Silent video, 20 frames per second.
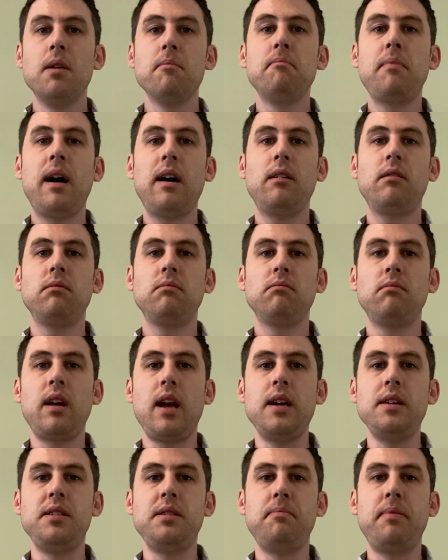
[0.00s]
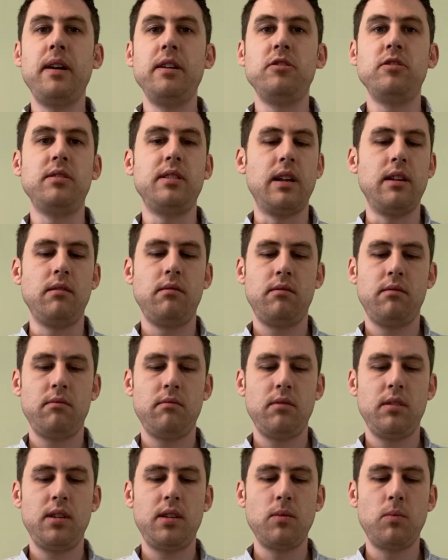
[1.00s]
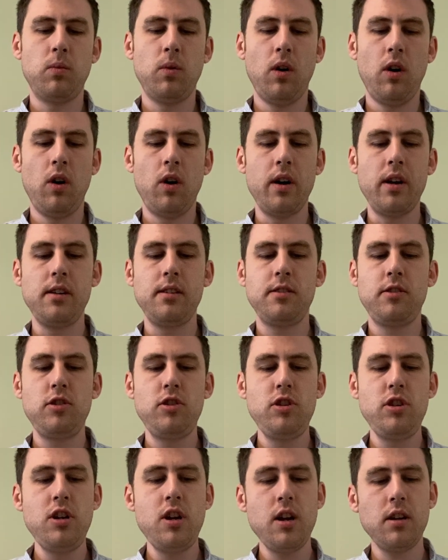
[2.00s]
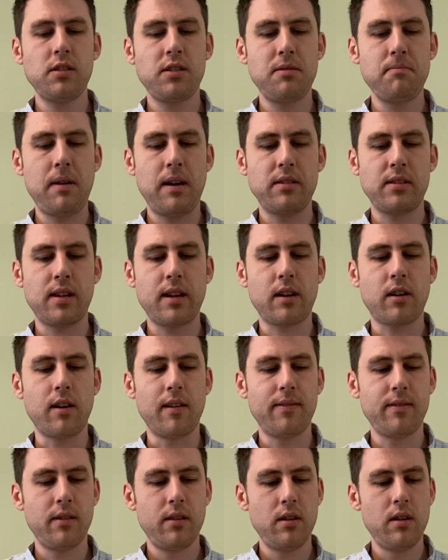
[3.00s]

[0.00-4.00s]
about 80 pages in. The war is just about to kick off.